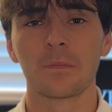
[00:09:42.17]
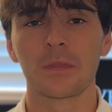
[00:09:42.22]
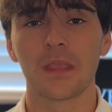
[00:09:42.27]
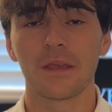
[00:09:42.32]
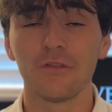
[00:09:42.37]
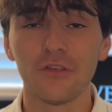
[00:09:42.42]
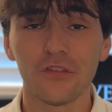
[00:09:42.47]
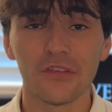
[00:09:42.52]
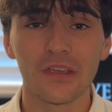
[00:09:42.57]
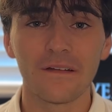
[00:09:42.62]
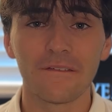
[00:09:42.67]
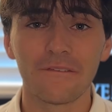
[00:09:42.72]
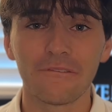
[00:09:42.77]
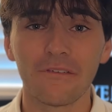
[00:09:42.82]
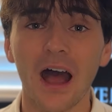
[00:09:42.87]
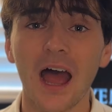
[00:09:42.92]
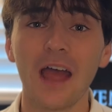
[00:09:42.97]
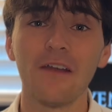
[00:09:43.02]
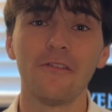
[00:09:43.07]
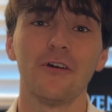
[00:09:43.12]
If you said
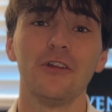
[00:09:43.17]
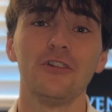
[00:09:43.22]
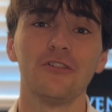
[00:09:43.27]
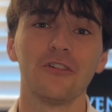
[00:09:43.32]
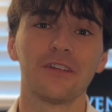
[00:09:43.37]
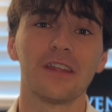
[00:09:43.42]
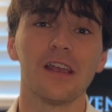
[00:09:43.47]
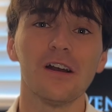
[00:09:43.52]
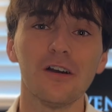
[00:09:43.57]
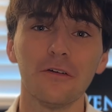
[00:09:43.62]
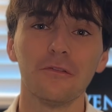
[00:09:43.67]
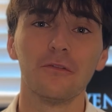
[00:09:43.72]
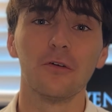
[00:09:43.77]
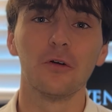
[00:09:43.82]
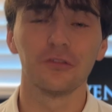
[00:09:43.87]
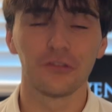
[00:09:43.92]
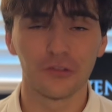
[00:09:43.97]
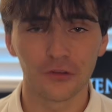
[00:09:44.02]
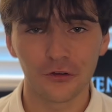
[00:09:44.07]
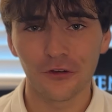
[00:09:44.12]
500
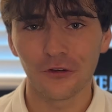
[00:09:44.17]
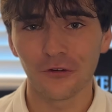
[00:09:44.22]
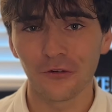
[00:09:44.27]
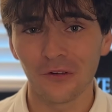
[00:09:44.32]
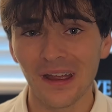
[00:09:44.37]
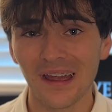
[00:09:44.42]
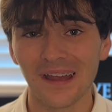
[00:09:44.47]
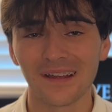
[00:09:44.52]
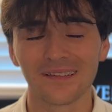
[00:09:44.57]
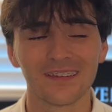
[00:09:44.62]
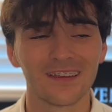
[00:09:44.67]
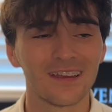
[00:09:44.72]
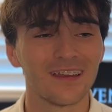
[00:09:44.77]
kilovolts, you're correct.